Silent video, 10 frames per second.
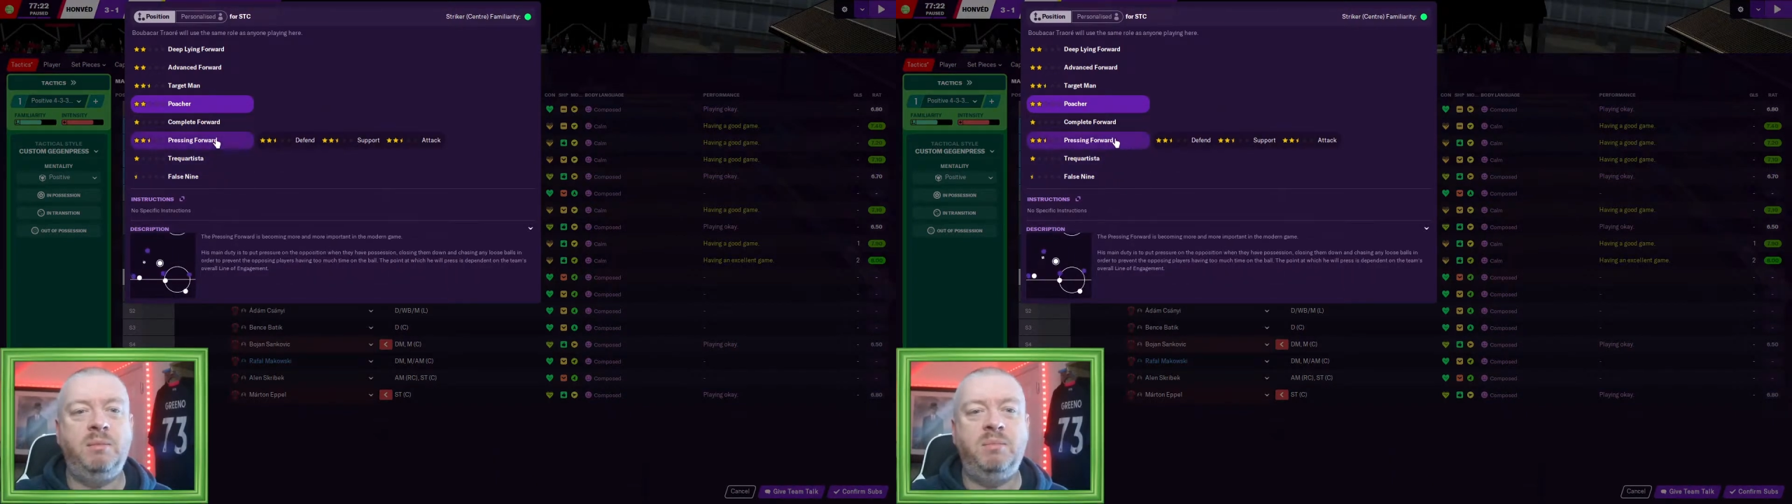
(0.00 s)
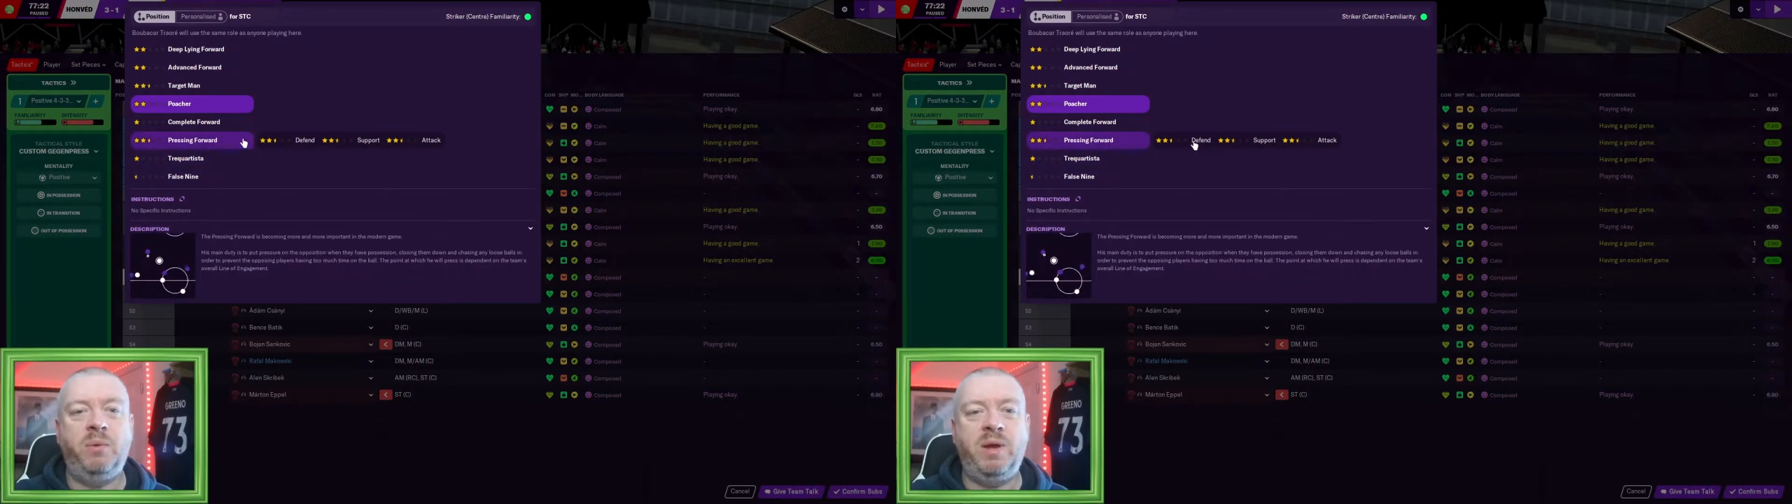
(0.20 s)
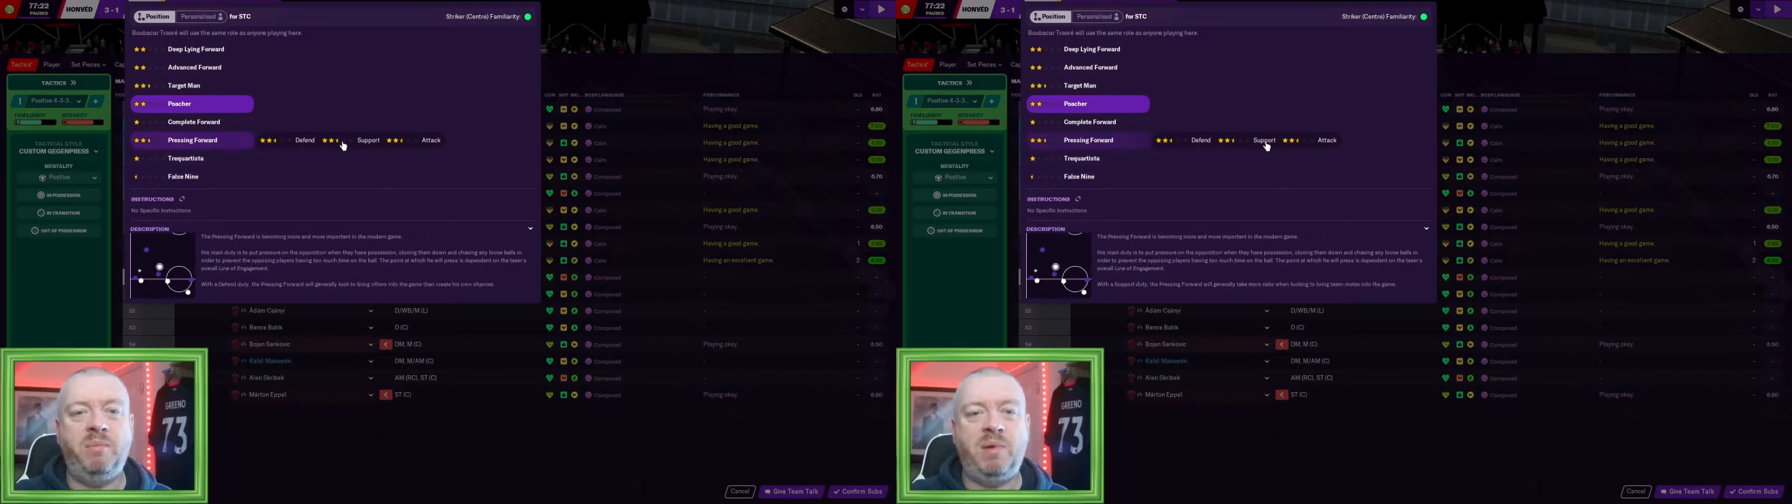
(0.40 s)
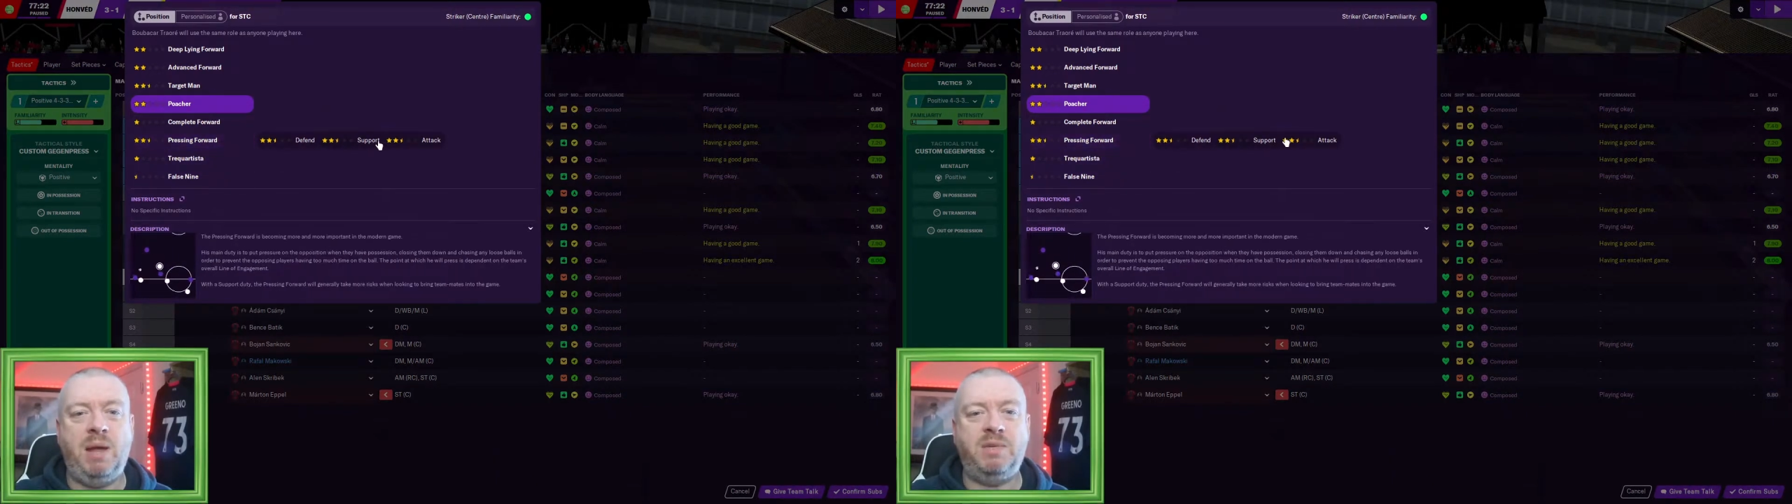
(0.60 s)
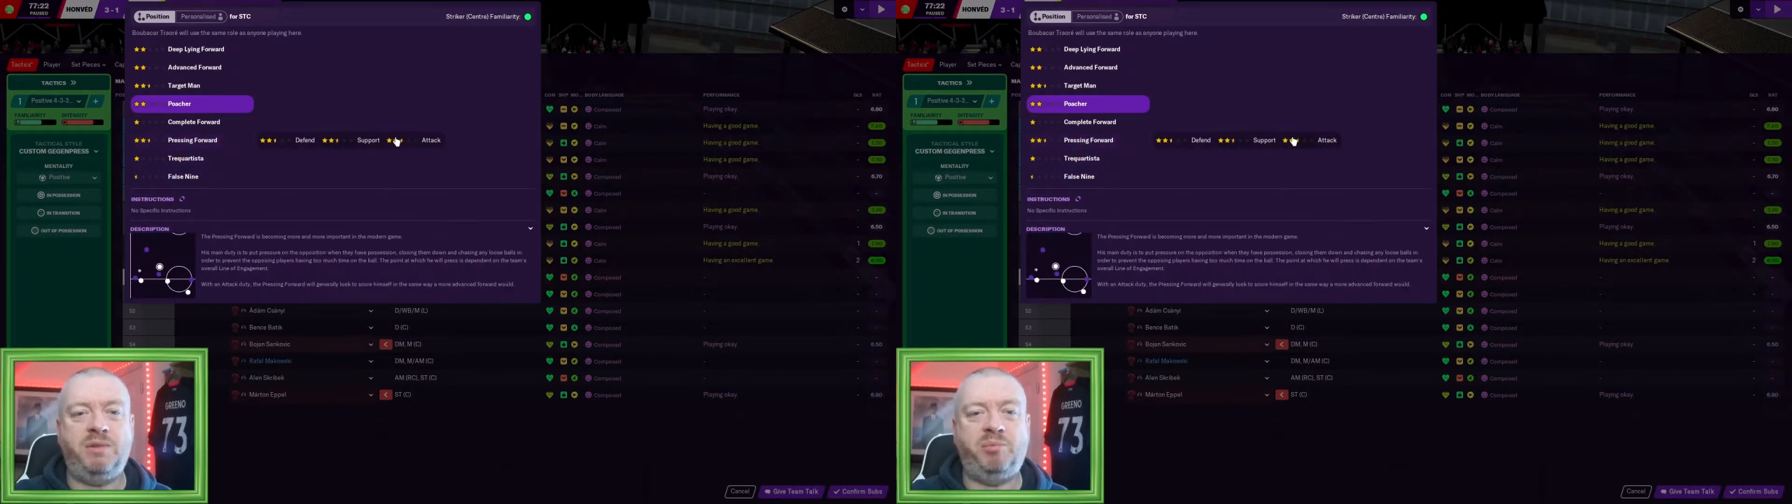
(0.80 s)
But we can play
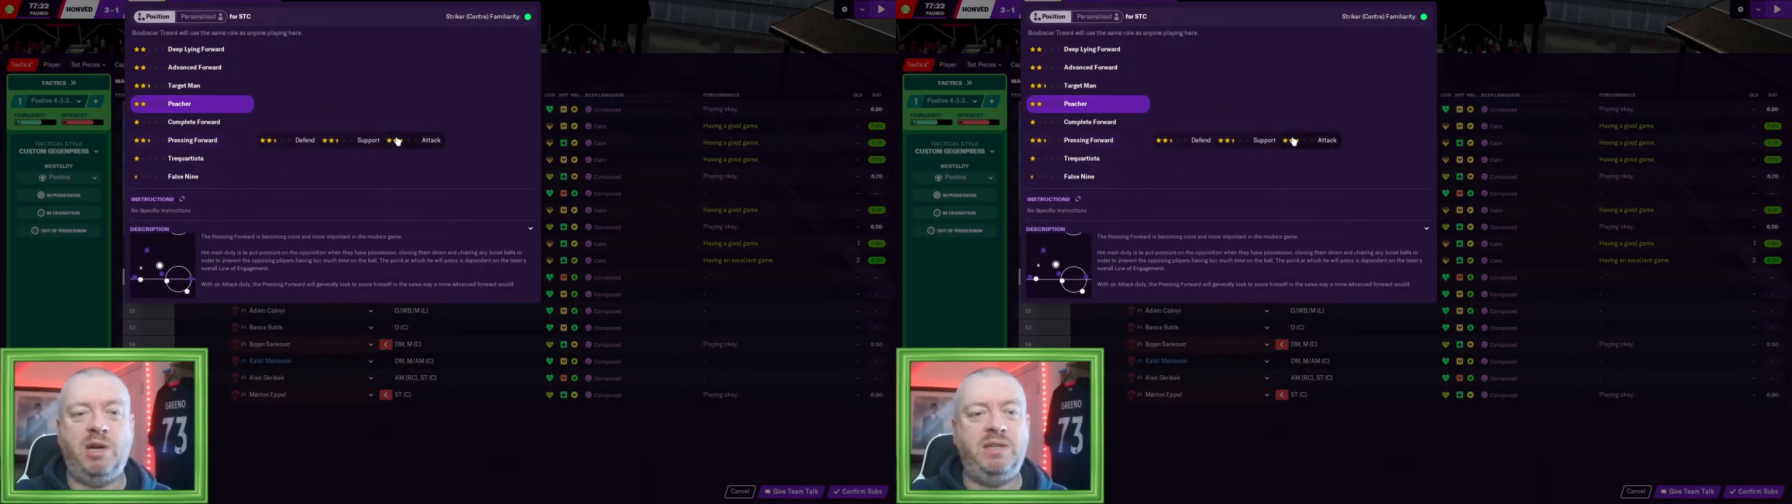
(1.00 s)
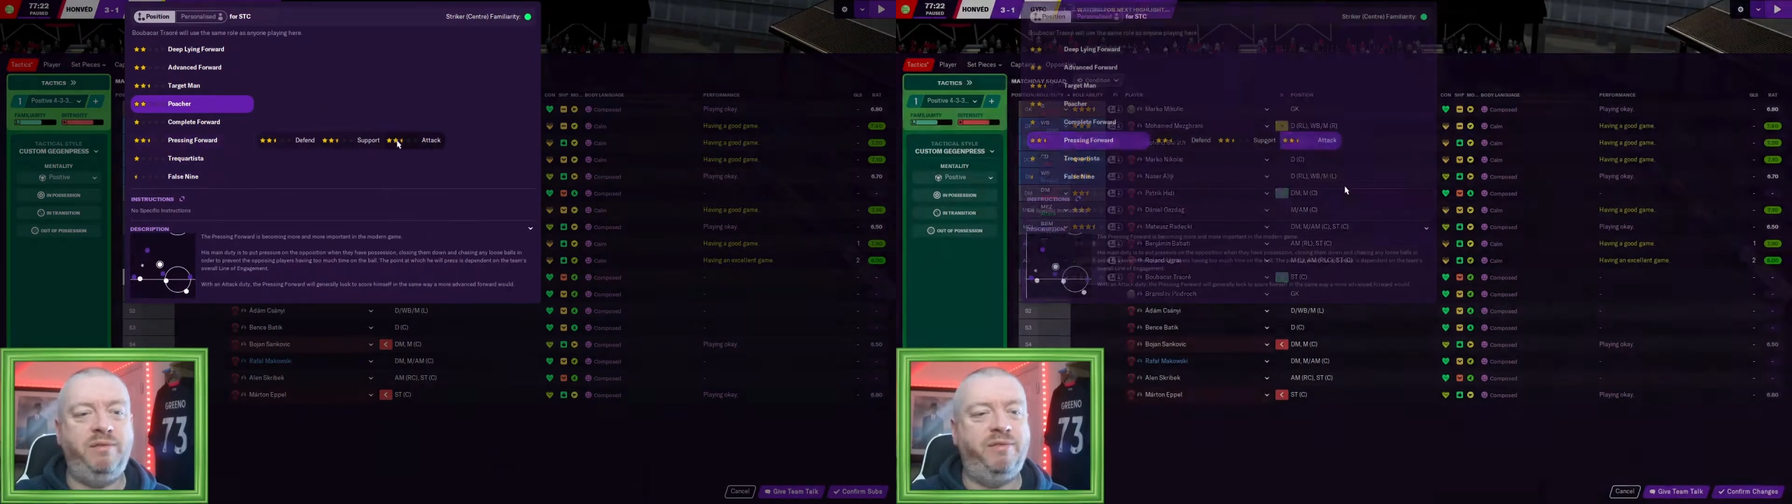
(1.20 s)
him as a pressing